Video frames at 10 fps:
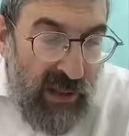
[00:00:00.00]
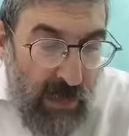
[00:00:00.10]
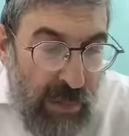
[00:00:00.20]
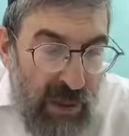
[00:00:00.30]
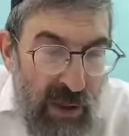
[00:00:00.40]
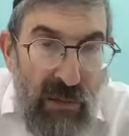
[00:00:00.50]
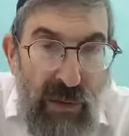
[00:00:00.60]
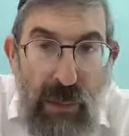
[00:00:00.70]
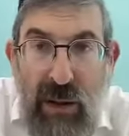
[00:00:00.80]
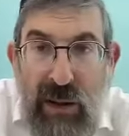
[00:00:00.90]
Shalahen.
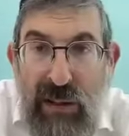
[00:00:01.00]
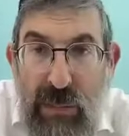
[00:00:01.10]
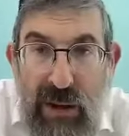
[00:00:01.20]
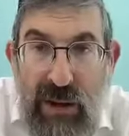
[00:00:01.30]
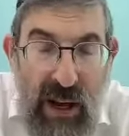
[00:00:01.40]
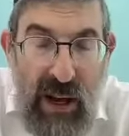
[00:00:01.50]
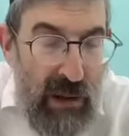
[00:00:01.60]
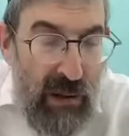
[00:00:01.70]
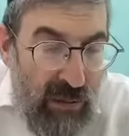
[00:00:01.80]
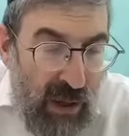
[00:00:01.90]
That's the opinion of
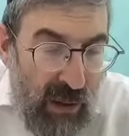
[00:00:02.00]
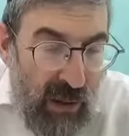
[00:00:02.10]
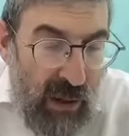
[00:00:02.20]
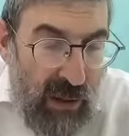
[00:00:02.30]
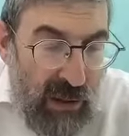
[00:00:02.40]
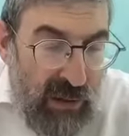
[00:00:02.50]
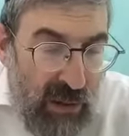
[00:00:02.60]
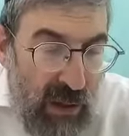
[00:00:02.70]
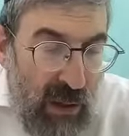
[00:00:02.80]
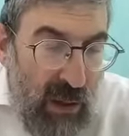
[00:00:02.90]
Rabbi Elazar ben
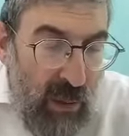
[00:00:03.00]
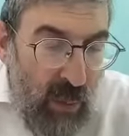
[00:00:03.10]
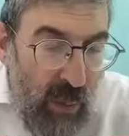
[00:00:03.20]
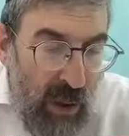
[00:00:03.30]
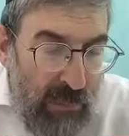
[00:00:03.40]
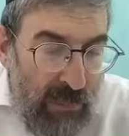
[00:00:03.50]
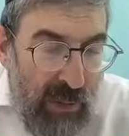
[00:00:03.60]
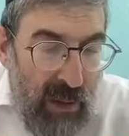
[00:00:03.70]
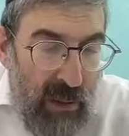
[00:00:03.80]
Azariah. Three halachas.